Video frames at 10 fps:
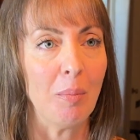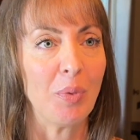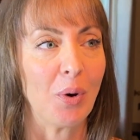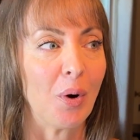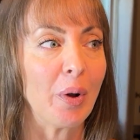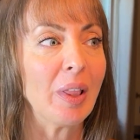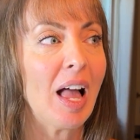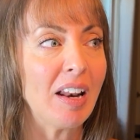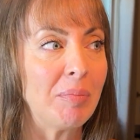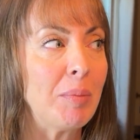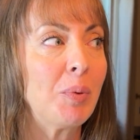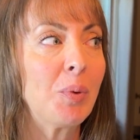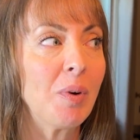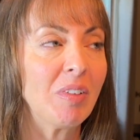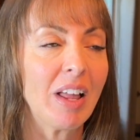There are a lot of people
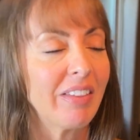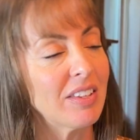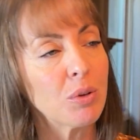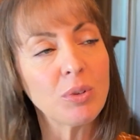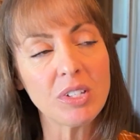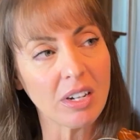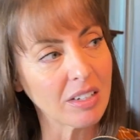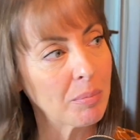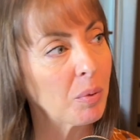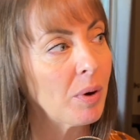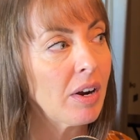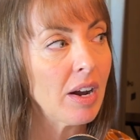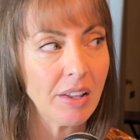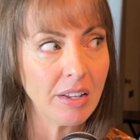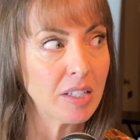who have a lot of this old stock Tupperware,
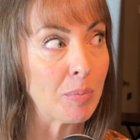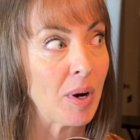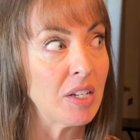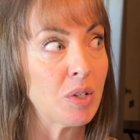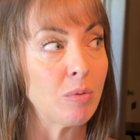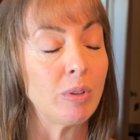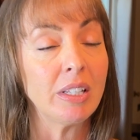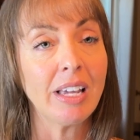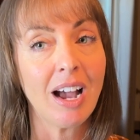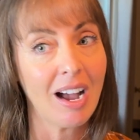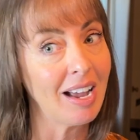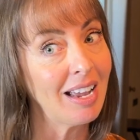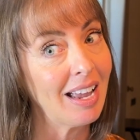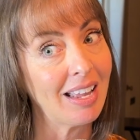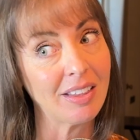and it's priced really high,
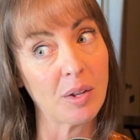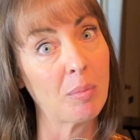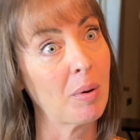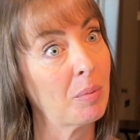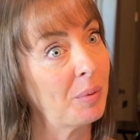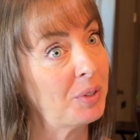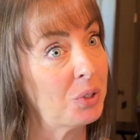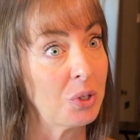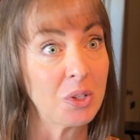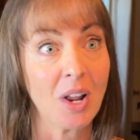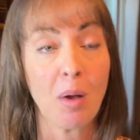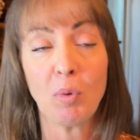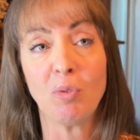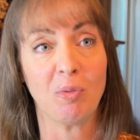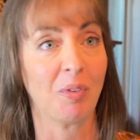and they're probably just not
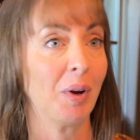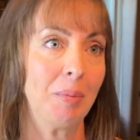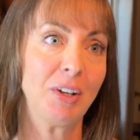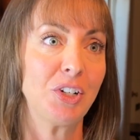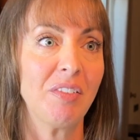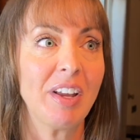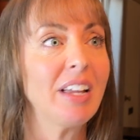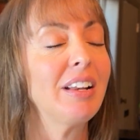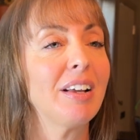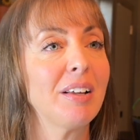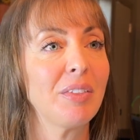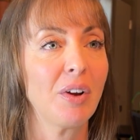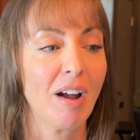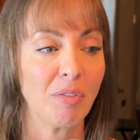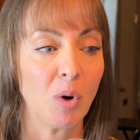moving very much of it. They're
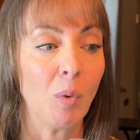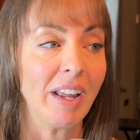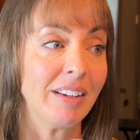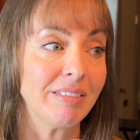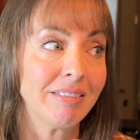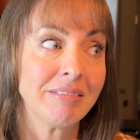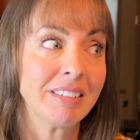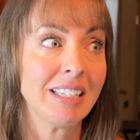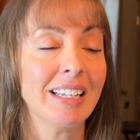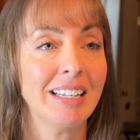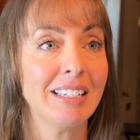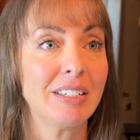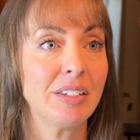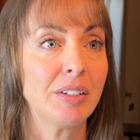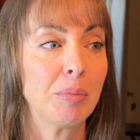having to wait
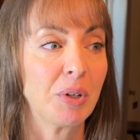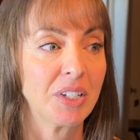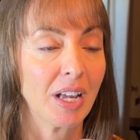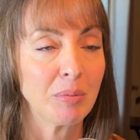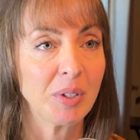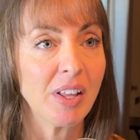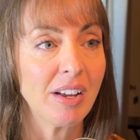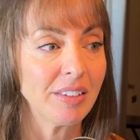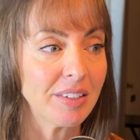till the person comes along.